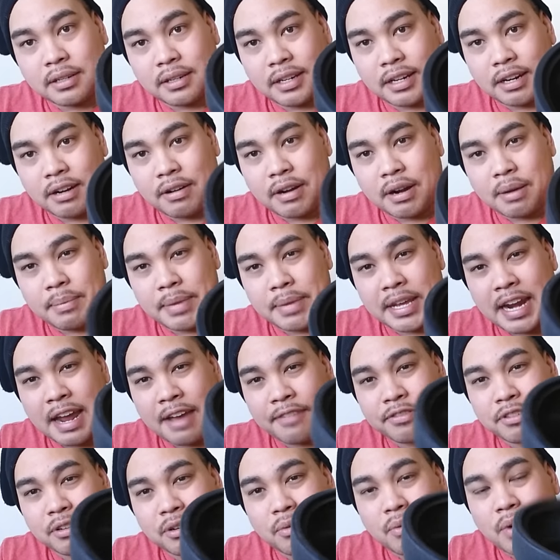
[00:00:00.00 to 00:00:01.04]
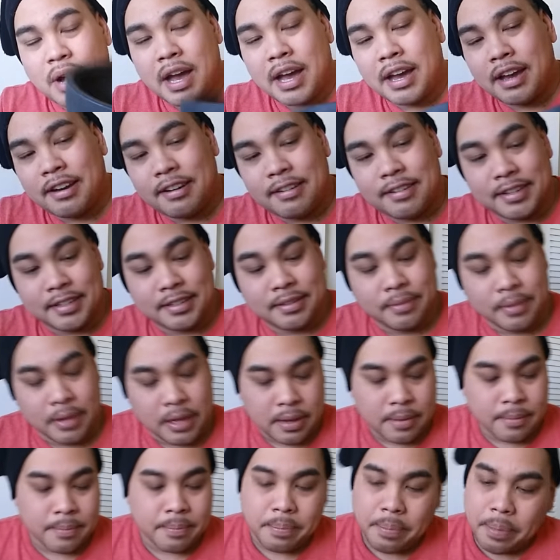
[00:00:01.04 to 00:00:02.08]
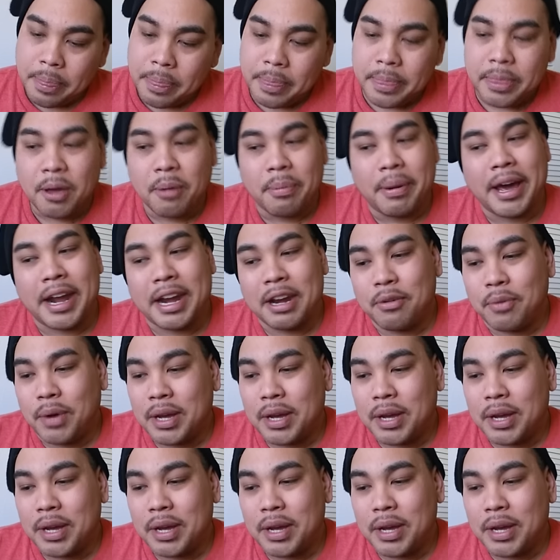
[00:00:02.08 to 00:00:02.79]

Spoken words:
You know what I mean? After a while, and nobody